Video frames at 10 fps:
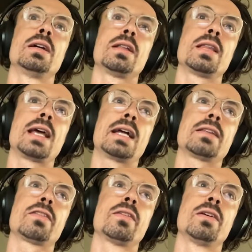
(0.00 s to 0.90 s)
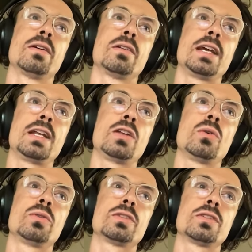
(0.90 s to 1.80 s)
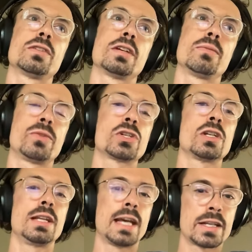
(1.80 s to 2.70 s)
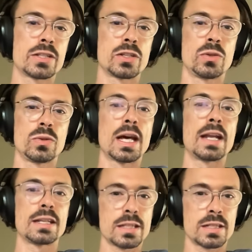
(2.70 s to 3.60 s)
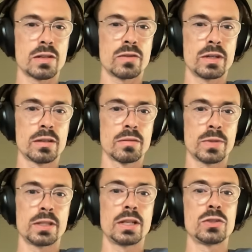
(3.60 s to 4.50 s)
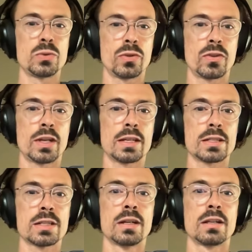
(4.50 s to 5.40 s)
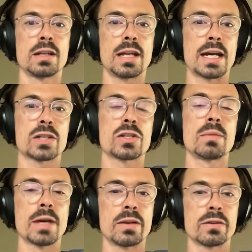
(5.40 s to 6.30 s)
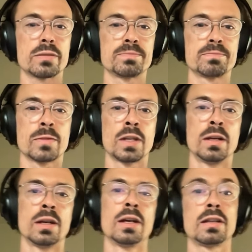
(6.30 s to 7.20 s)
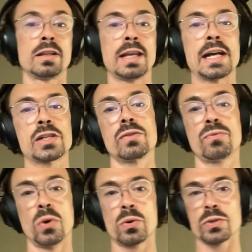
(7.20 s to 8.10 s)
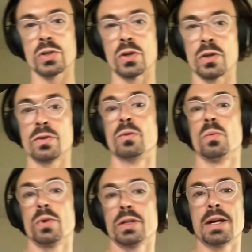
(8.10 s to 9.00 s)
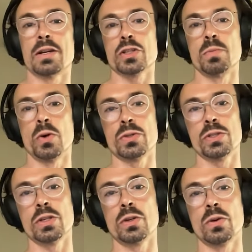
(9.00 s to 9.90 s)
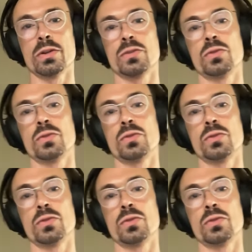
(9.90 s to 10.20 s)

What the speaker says: that they don't efficiently execute the unnecessary, but they do things that actually matter, that they actually focus on what matters most in order to